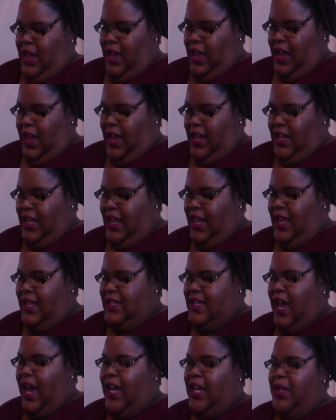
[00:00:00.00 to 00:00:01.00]
And the last
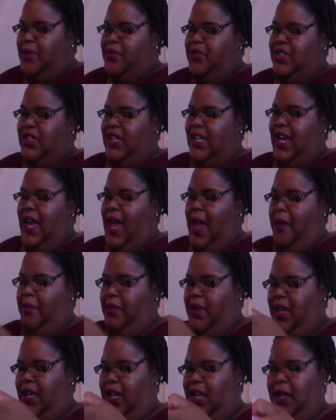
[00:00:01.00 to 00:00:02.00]
item she got
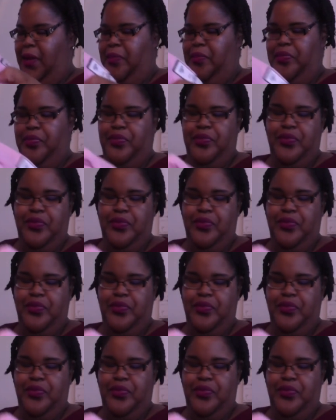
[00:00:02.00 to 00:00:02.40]
me